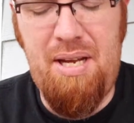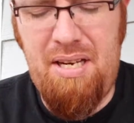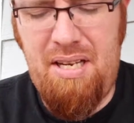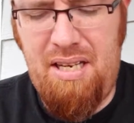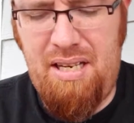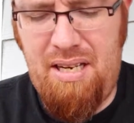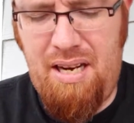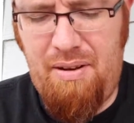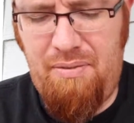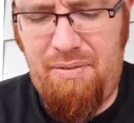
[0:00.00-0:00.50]
I
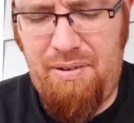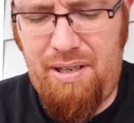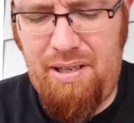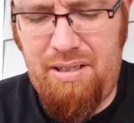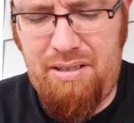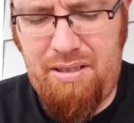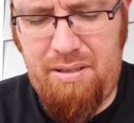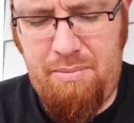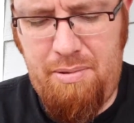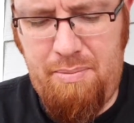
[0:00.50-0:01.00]
need. I figure
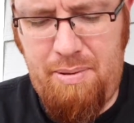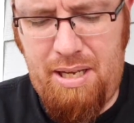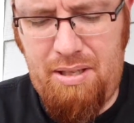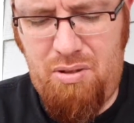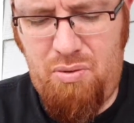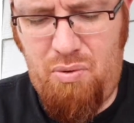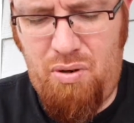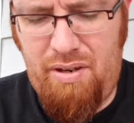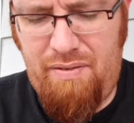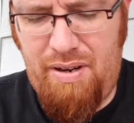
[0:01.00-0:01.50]
it's gonna be
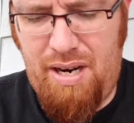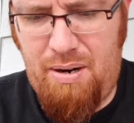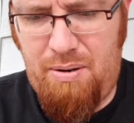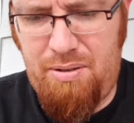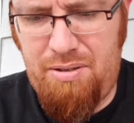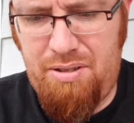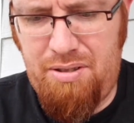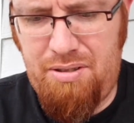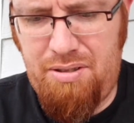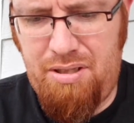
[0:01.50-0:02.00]
about 12
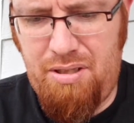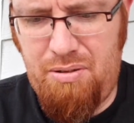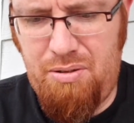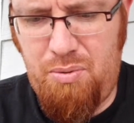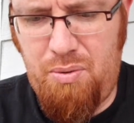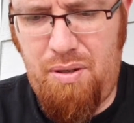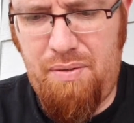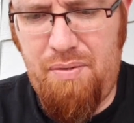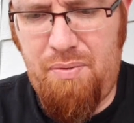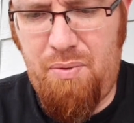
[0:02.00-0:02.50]
hours or so,
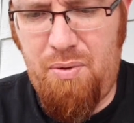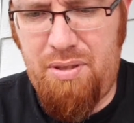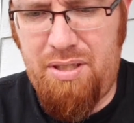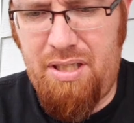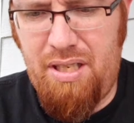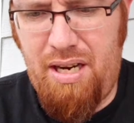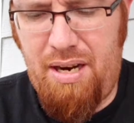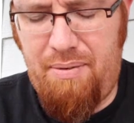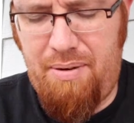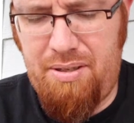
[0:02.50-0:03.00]
12 to
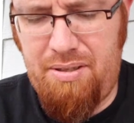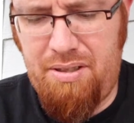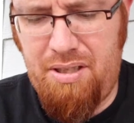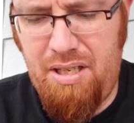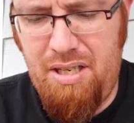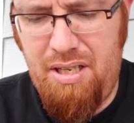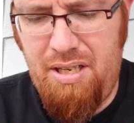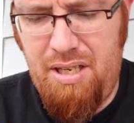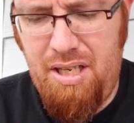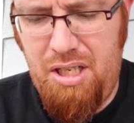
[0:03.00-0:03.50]
14 hours
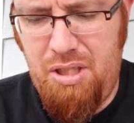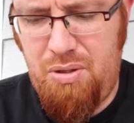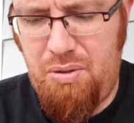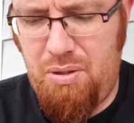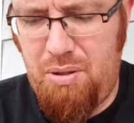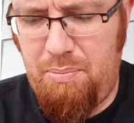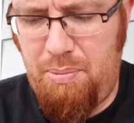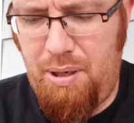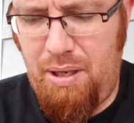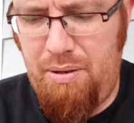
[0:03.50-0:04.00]
so
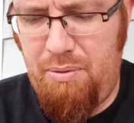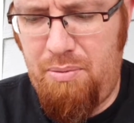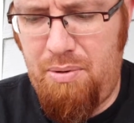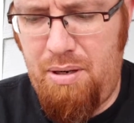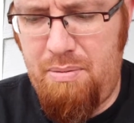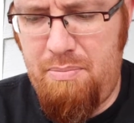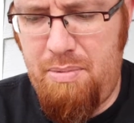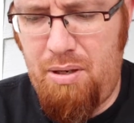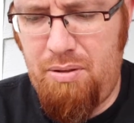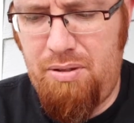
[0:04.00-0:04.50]
it'll probably
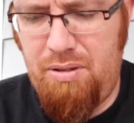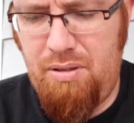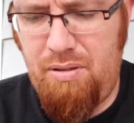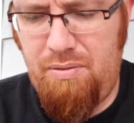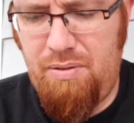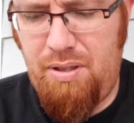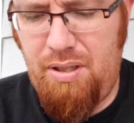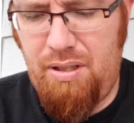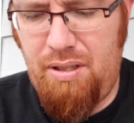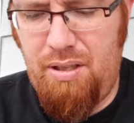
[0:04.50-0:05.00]
run most
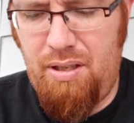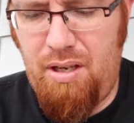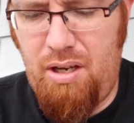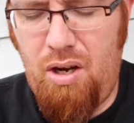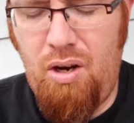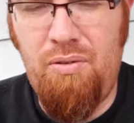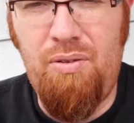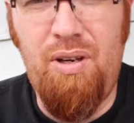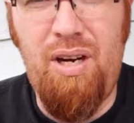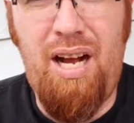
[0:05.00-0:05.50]
of the
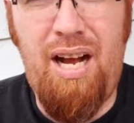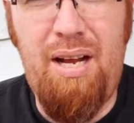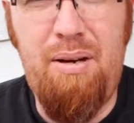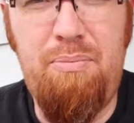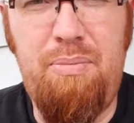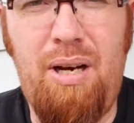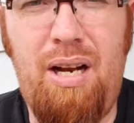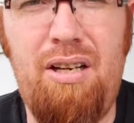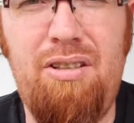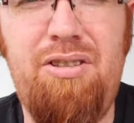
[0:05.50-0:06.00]

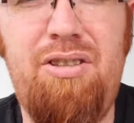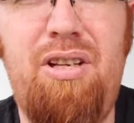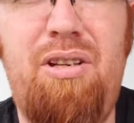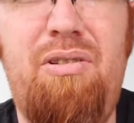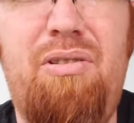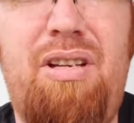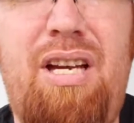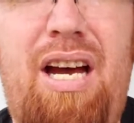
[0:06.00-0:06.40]
overnight, but I'll show you